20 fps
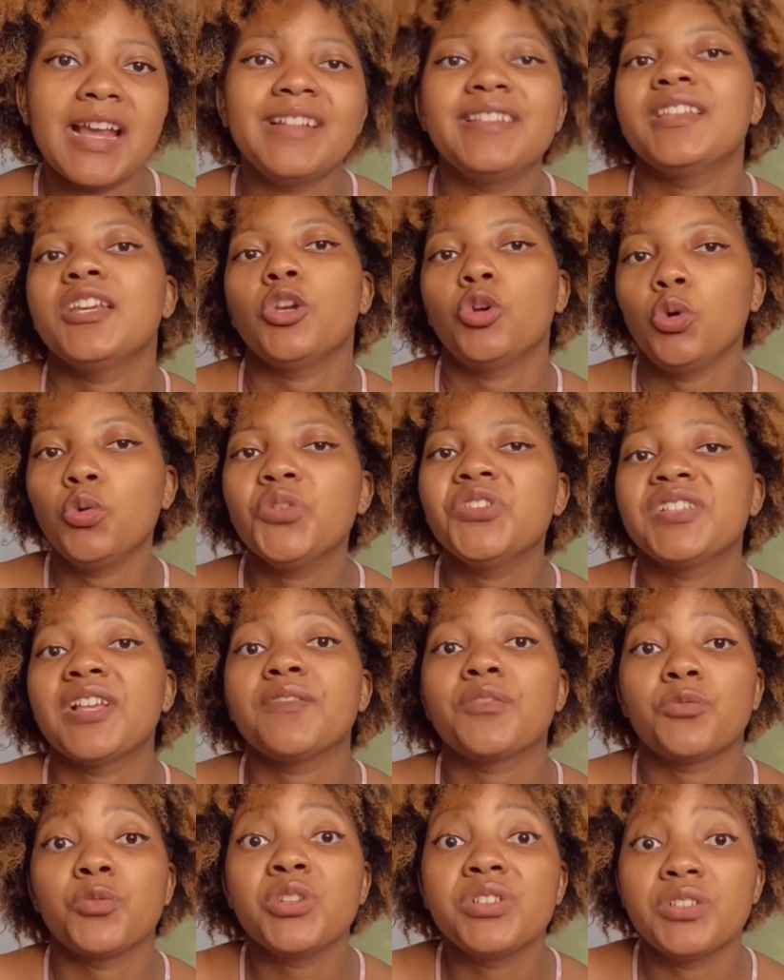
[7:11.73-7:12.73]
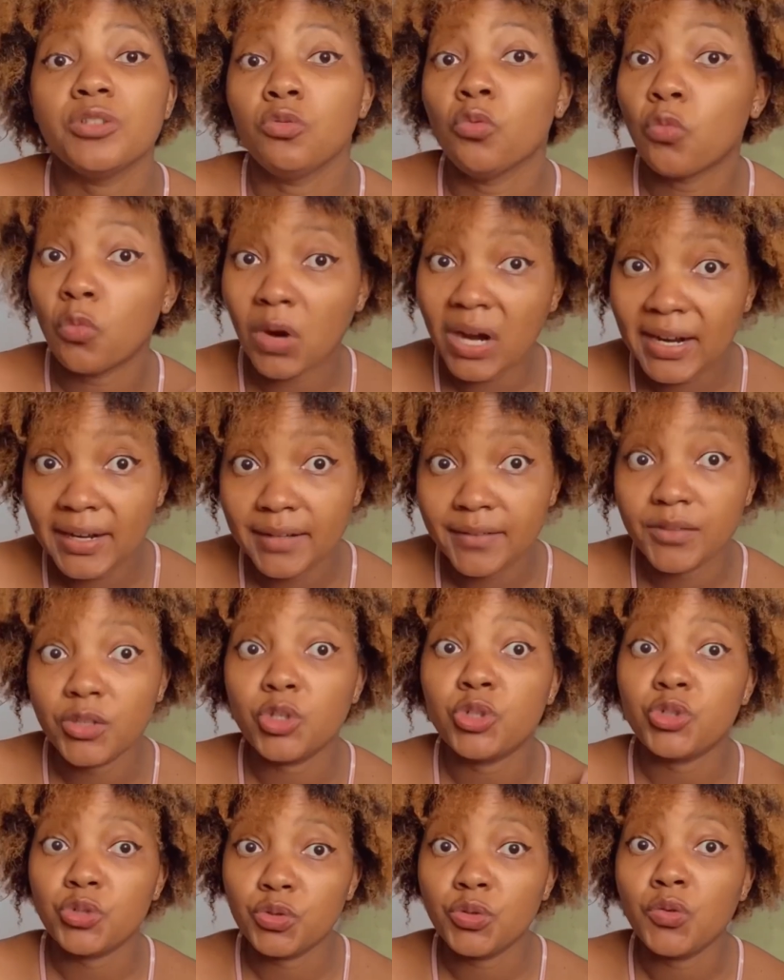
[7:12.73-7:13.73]
and they always have a reason why
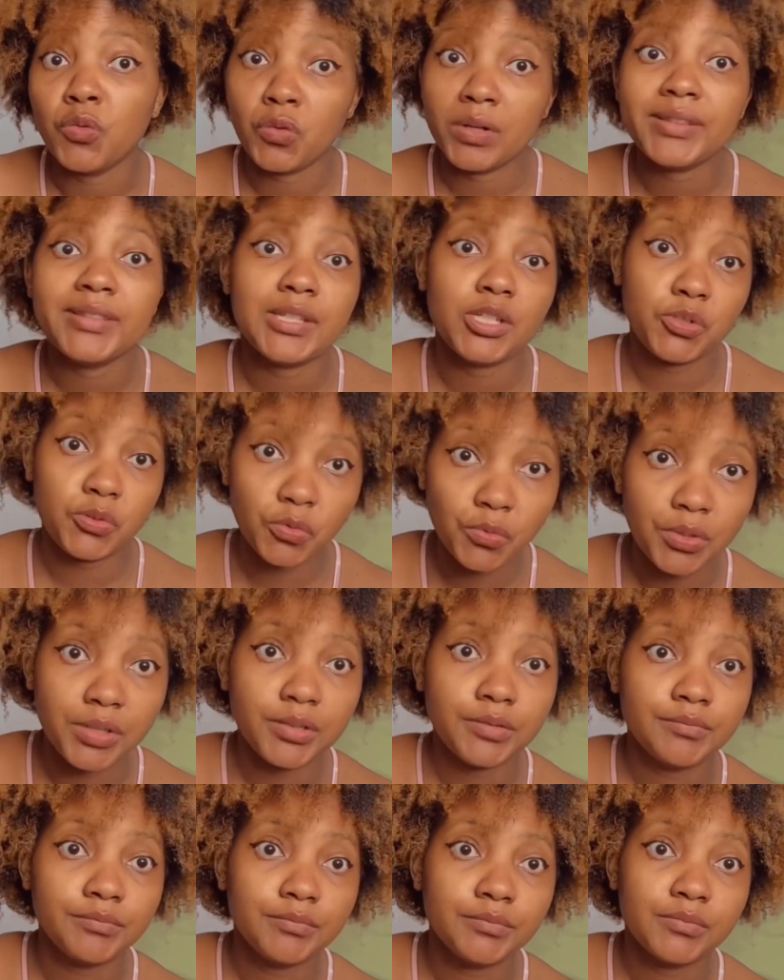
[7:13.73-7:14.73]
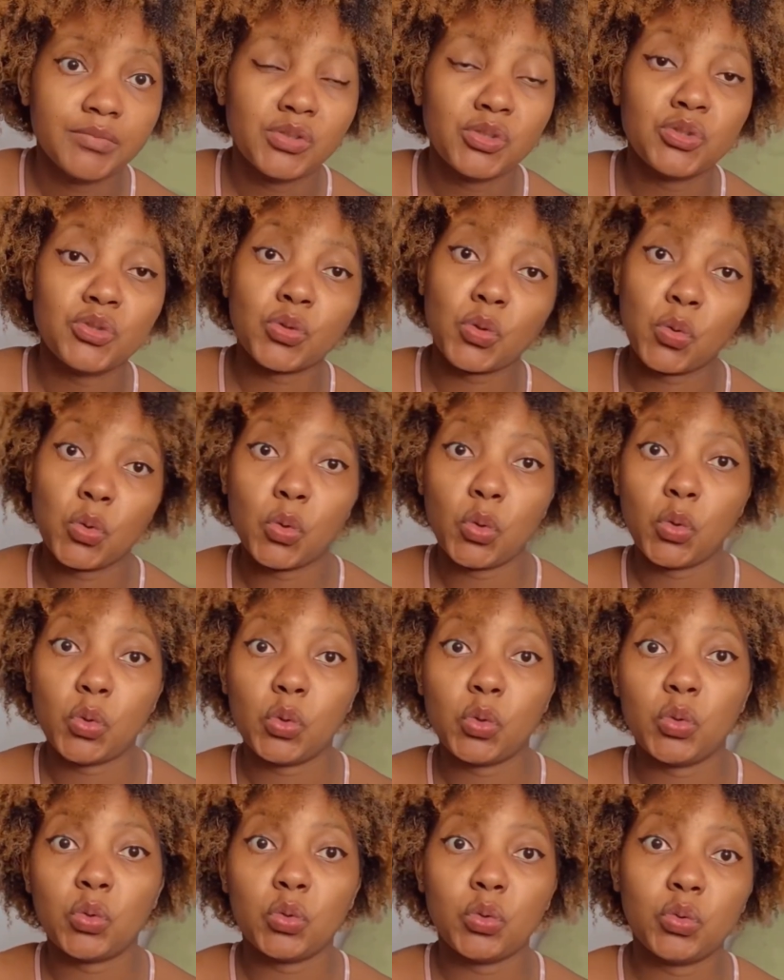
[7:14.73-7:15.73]
they're doing what they're doing.
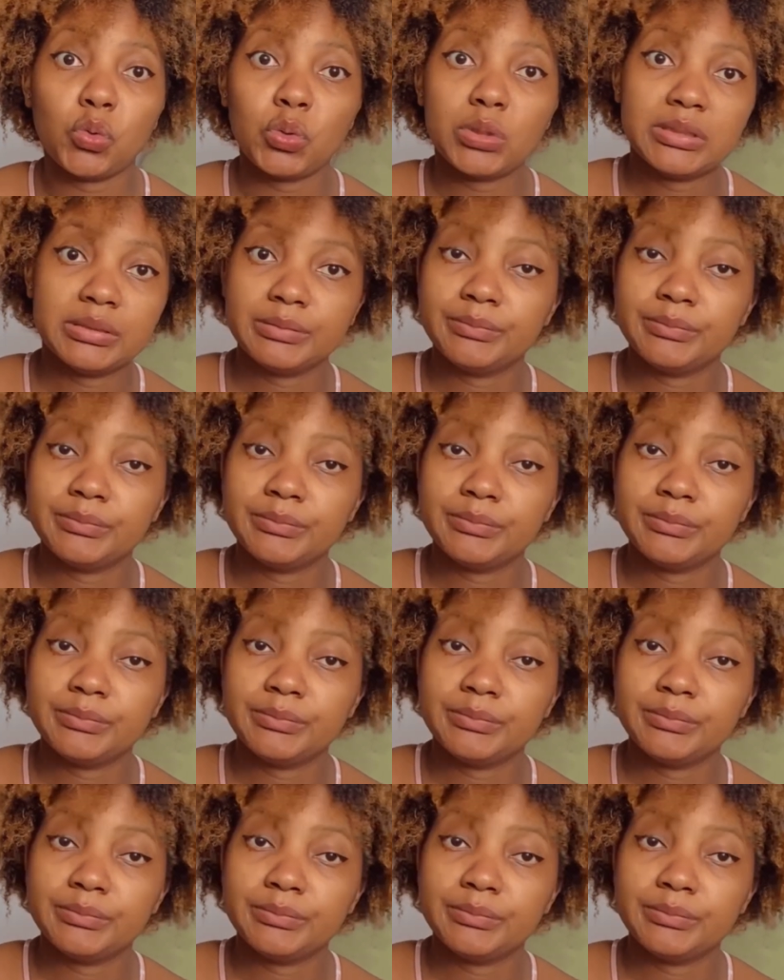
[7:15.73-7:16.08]
So